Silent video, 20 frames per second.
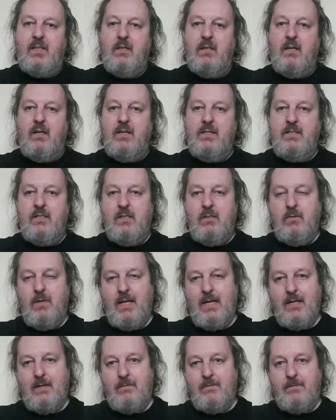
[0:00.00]
I do
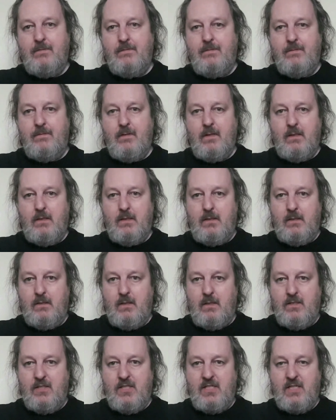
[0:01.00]
have
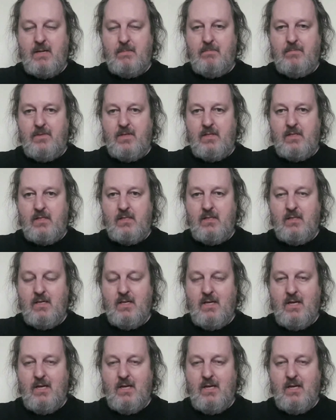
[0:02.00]
some that